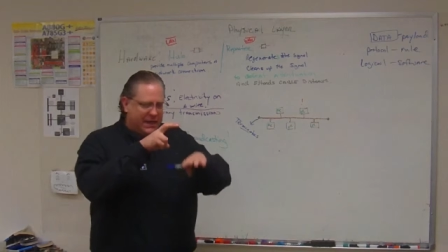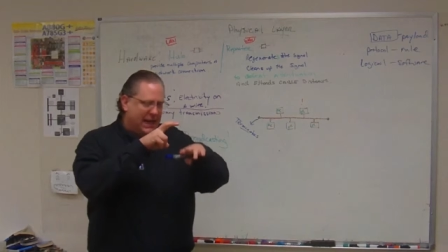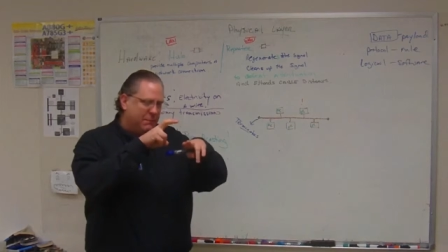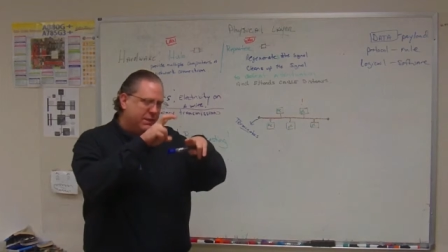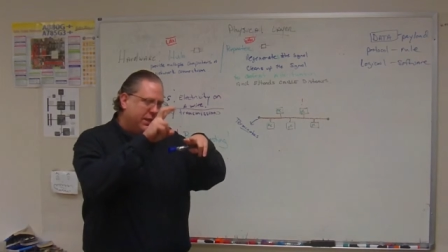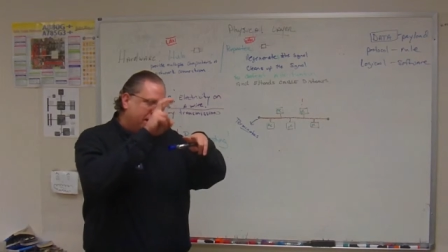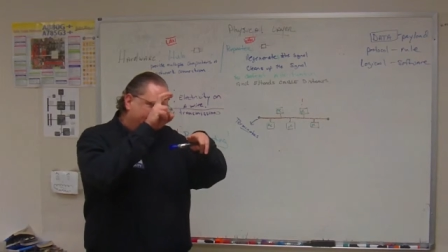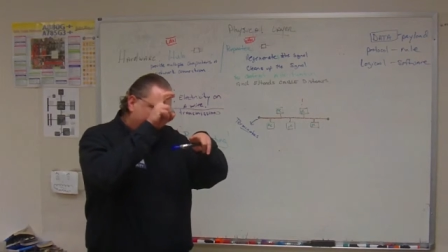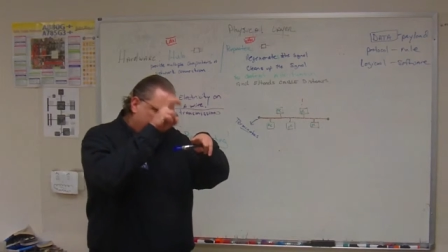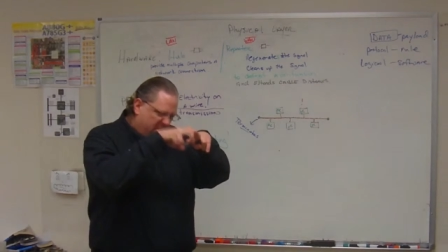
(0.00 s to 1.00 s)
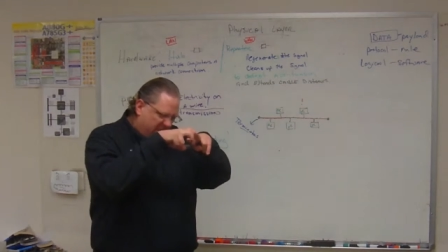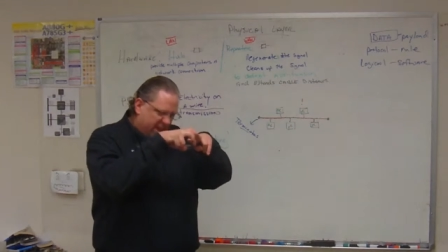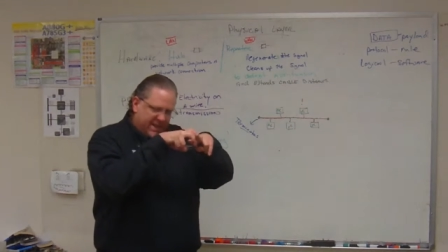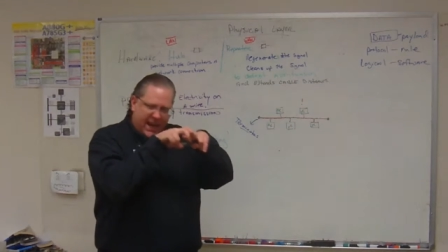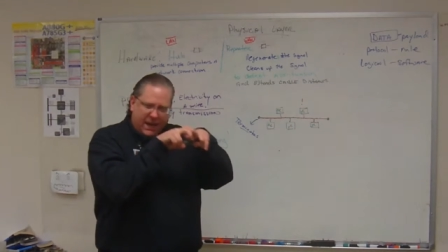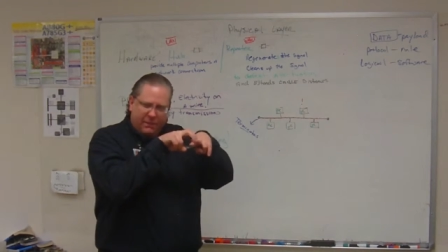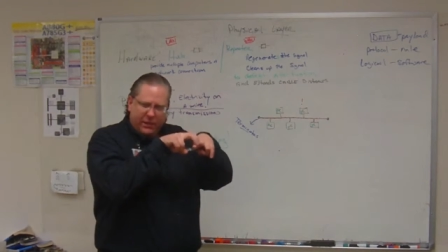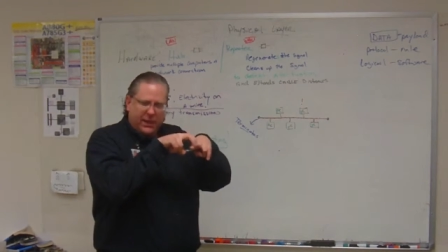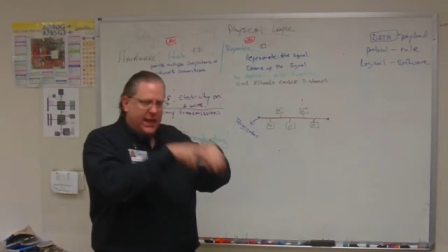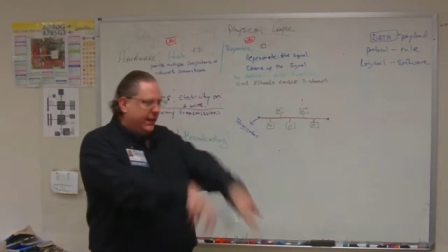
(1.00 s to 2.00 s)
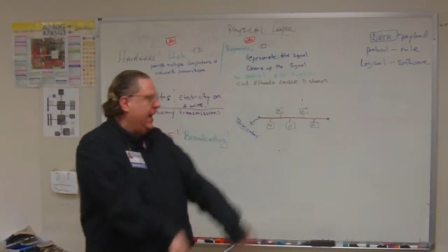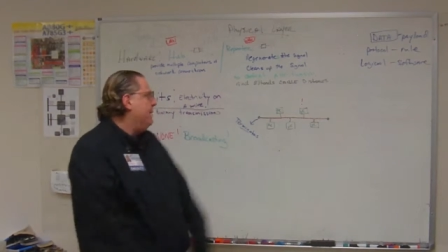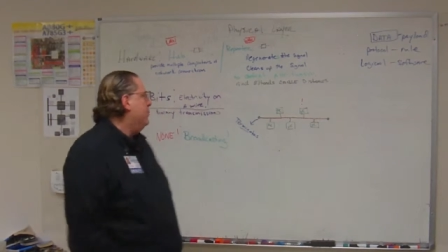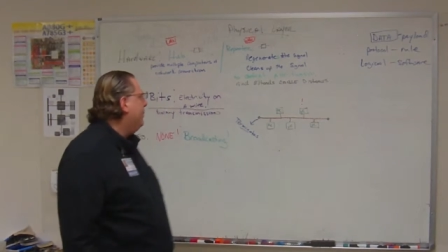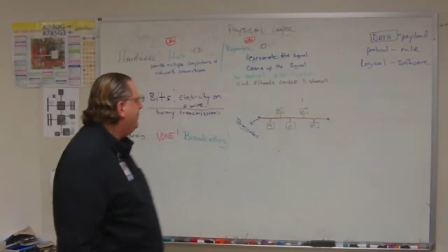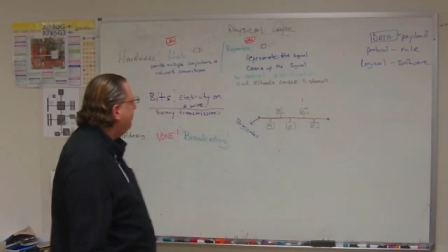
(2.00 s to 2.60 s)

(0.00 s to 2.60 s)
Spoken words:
taps stab into that cable.